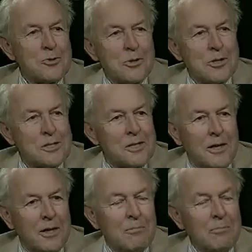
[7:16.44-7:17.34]
the
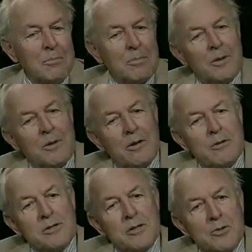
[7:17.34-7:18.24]
same. There
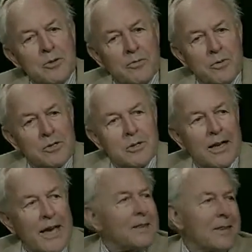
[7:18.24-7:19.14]
is a universal
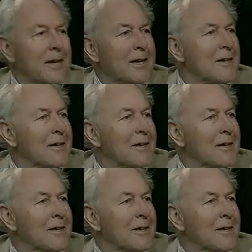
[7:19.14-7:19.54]
ethic.